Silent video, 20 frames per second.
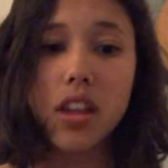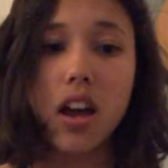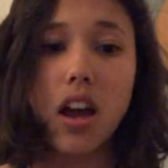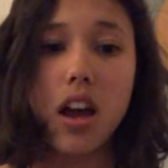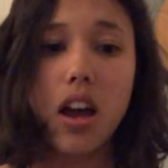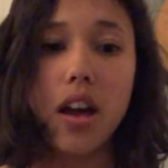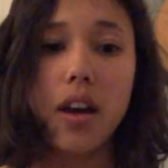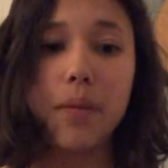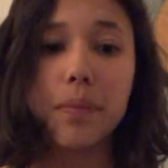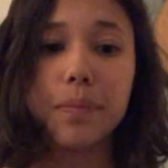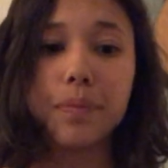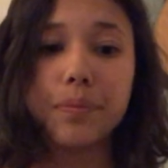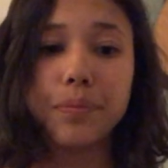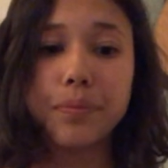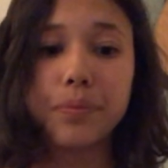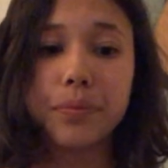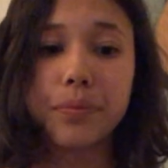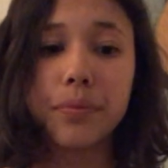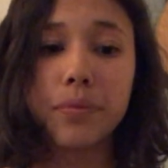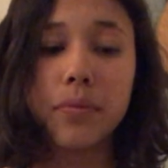
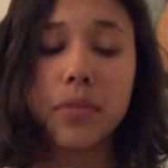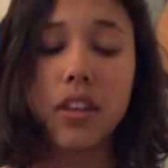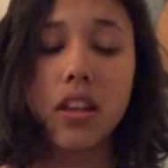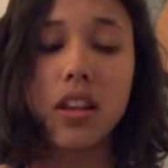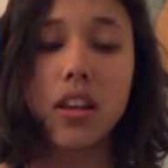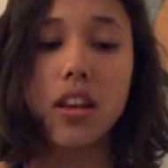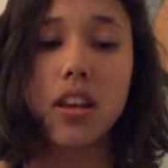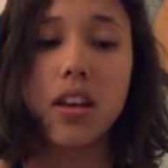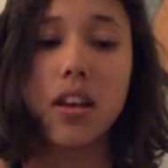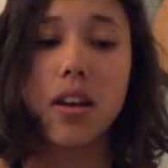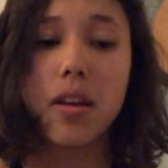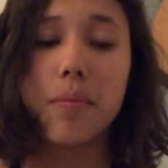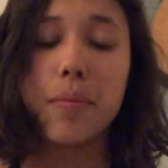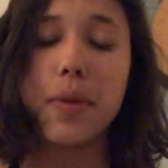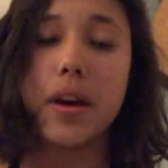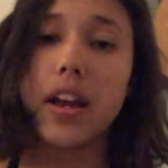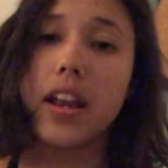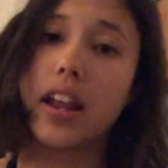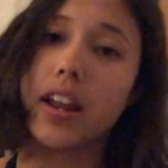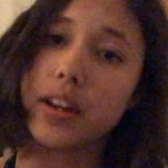
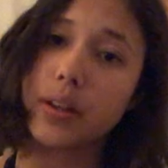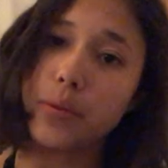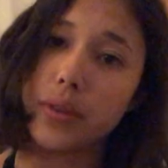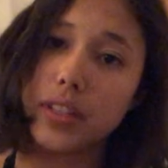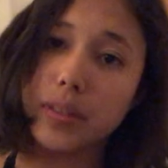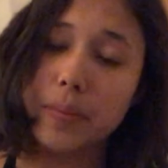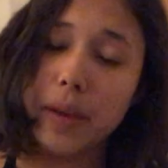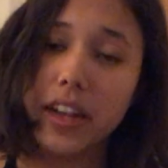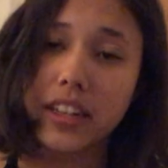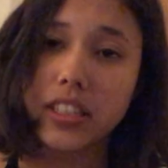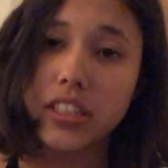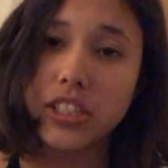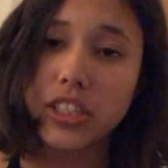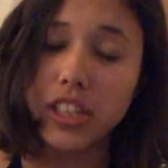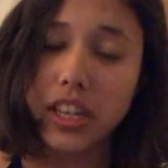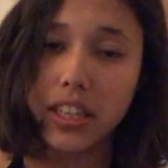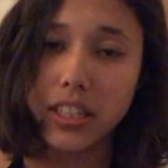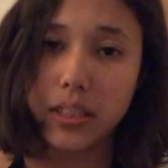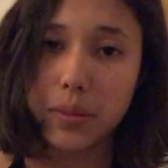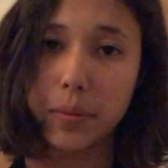But anyways, back to
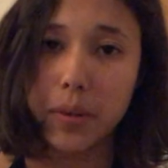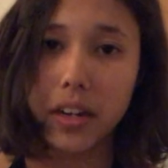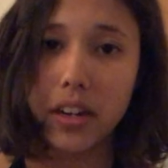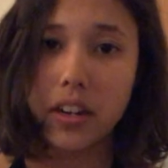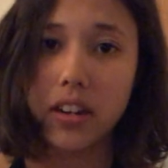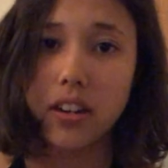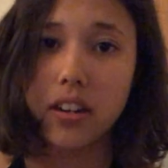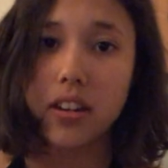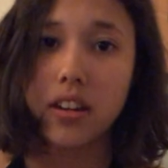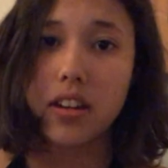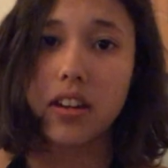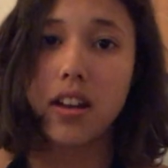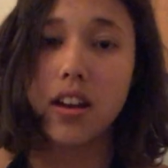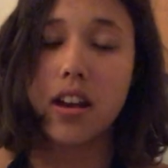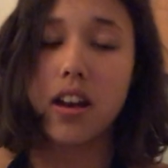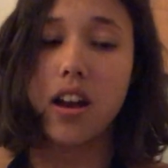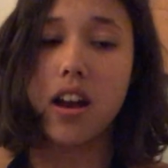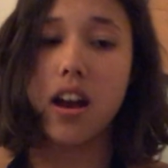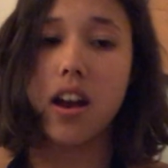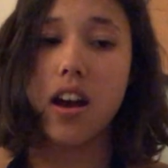Shakespeare.
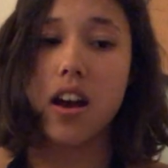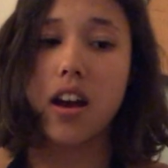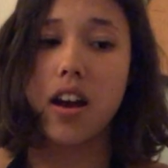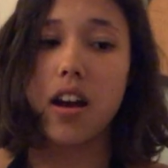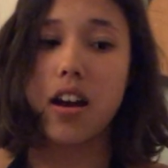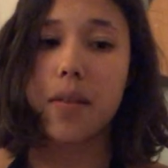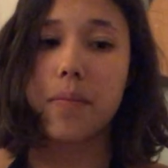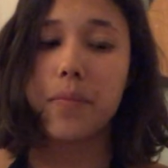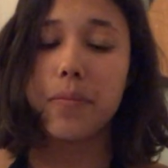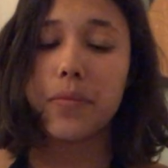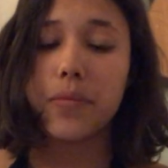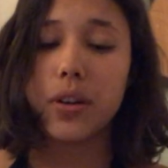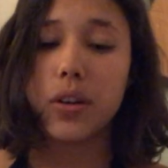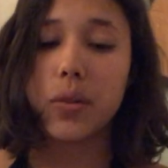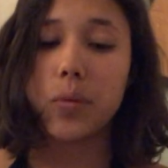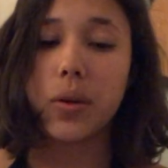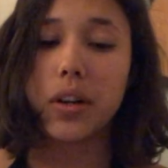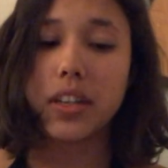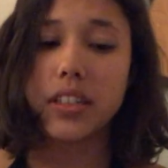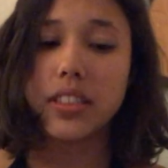An
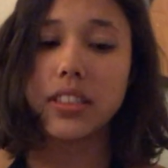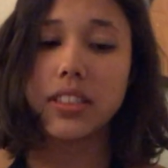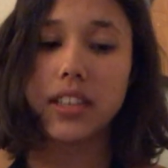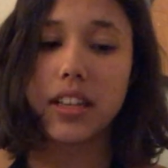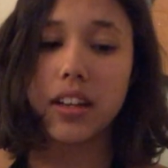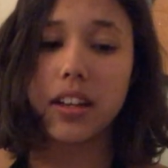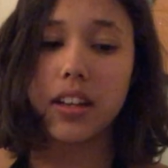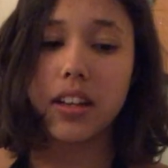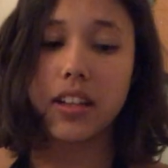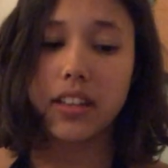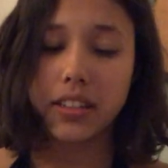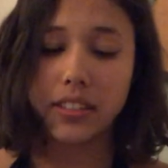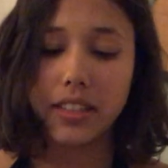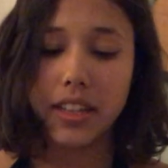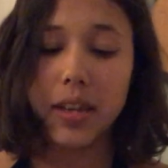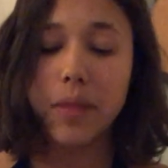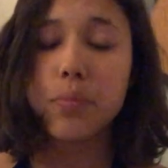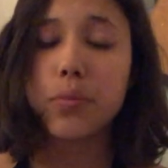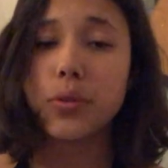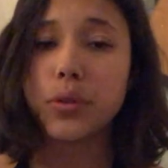
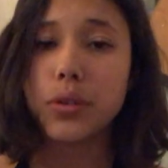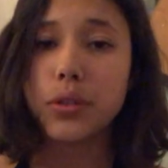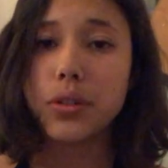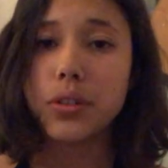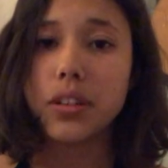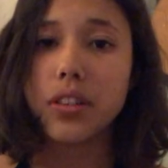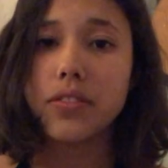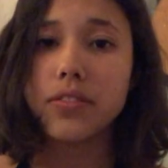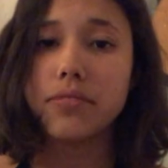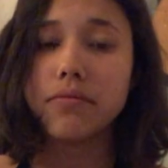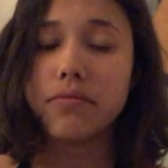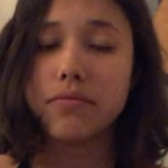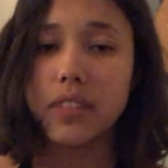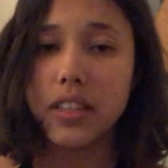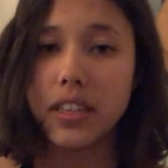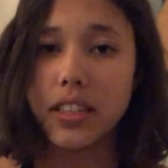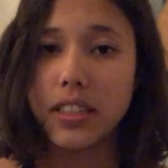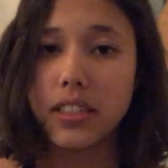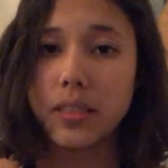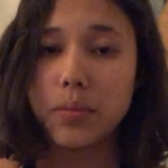example of
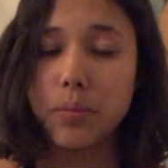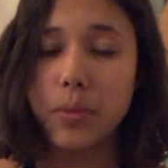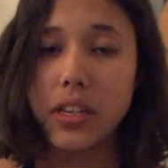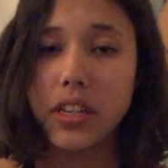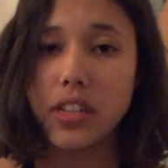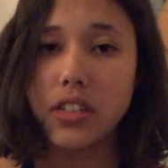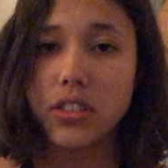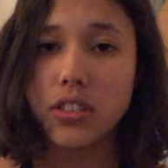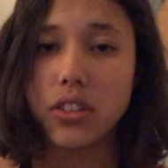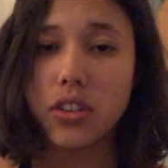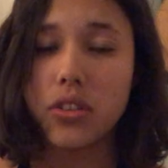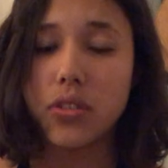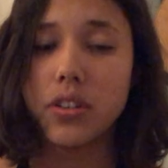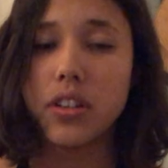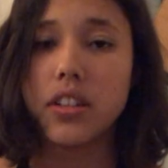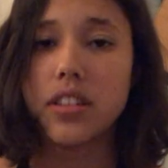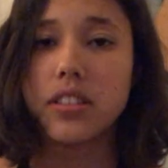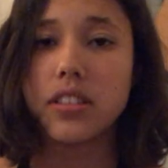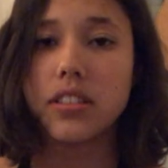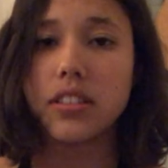this being shown
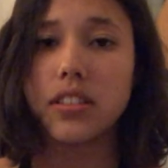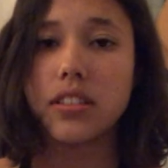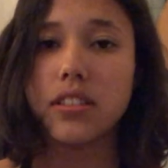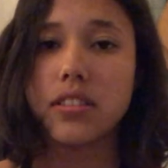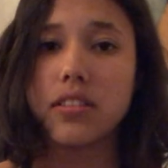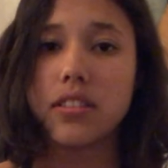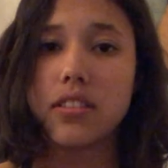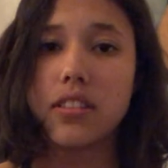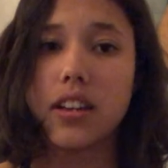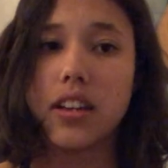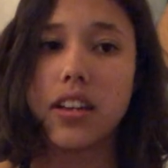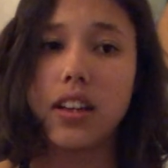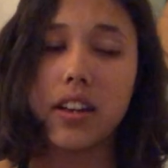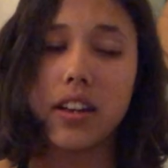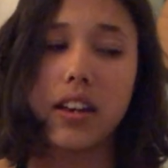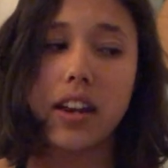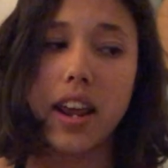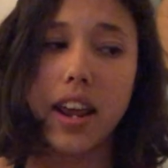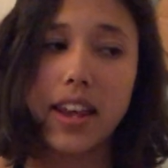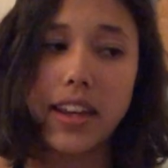is, again,
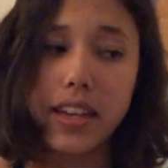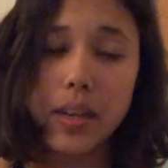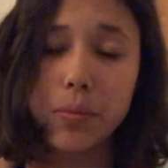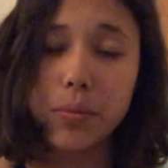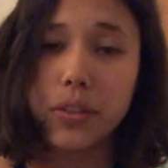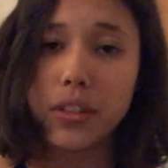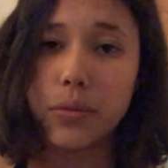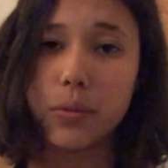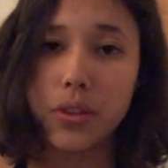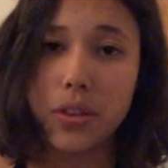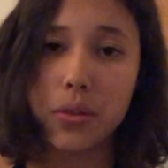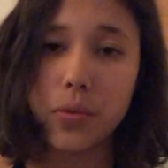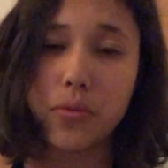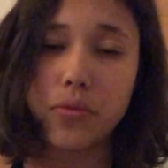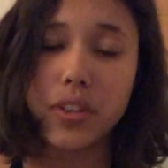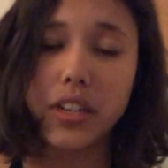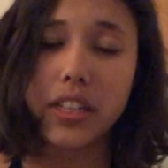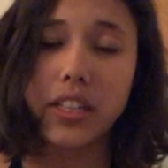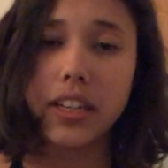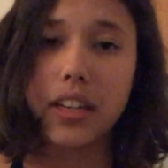in Hamlet with
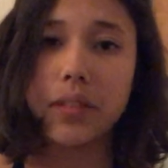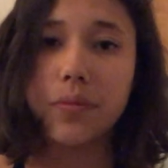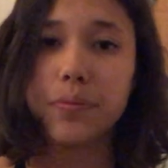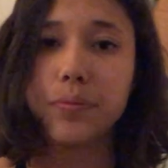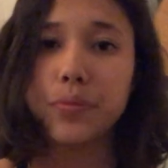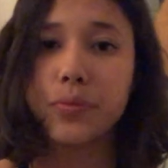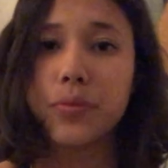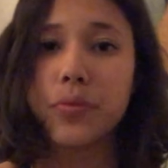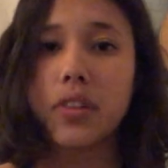Ophelia.